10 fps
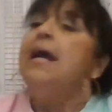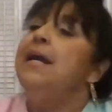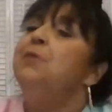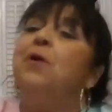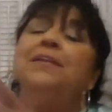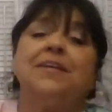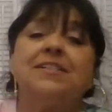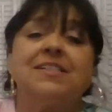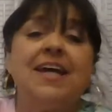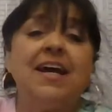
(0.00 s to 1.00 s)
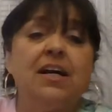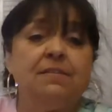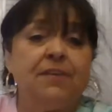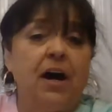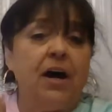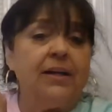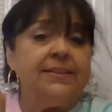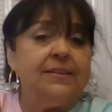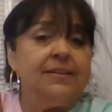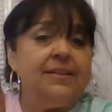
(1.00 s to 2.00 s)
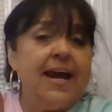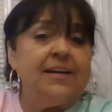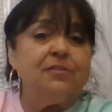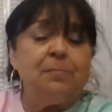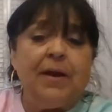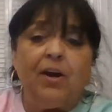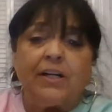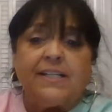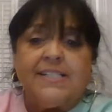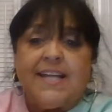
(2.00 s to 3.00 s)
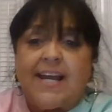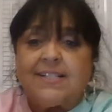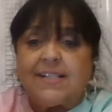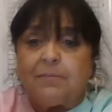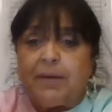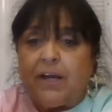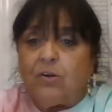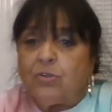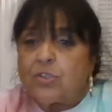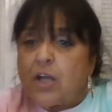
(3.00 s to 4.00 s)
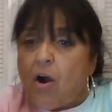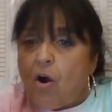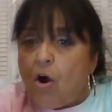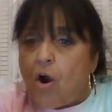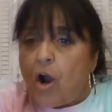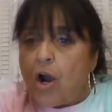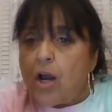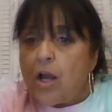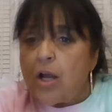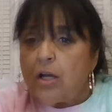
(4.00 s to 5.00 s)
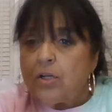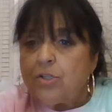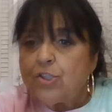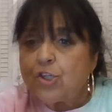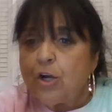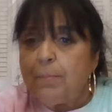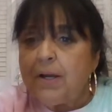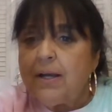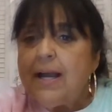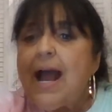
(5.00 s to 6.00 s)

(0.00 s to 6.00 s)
Anyway, the set of Native American dancing bells are Sherpa.